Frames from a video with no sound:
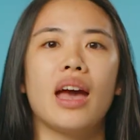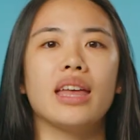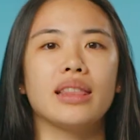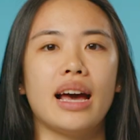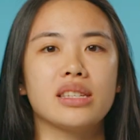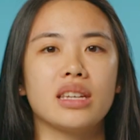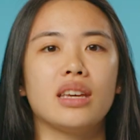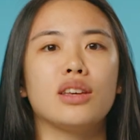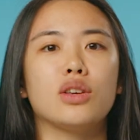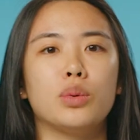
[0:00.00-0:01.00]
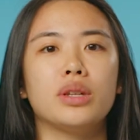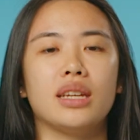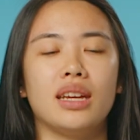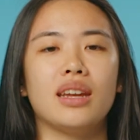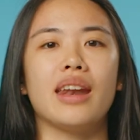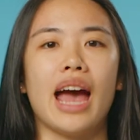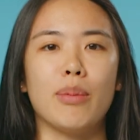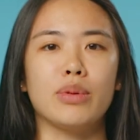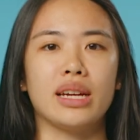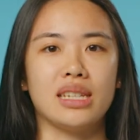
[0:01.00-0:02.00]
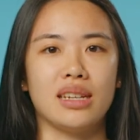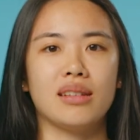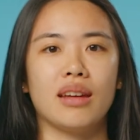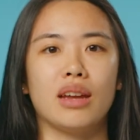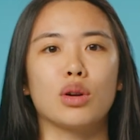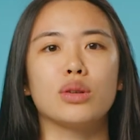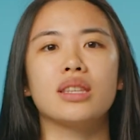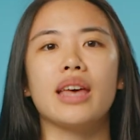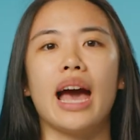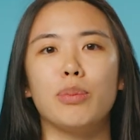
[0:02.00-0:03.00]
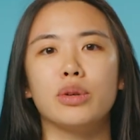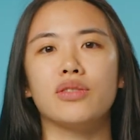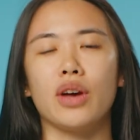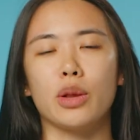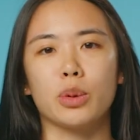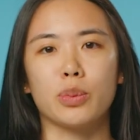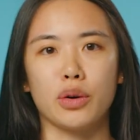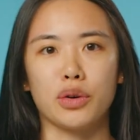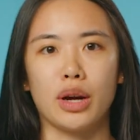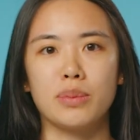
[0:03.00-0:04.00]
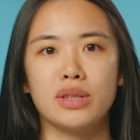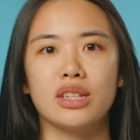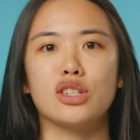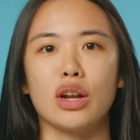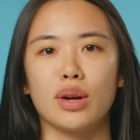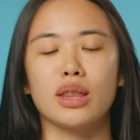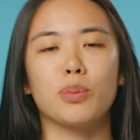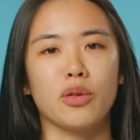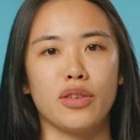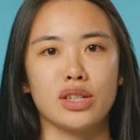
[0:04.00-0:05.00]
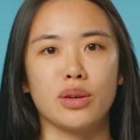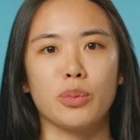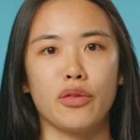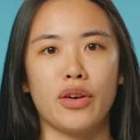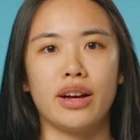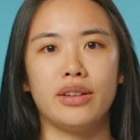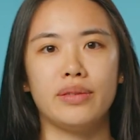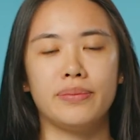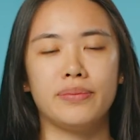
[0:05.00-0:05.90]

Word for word: And lastly, you will need an Apple ID enrolled in the Apple Developer Program to generate the provisioning profile.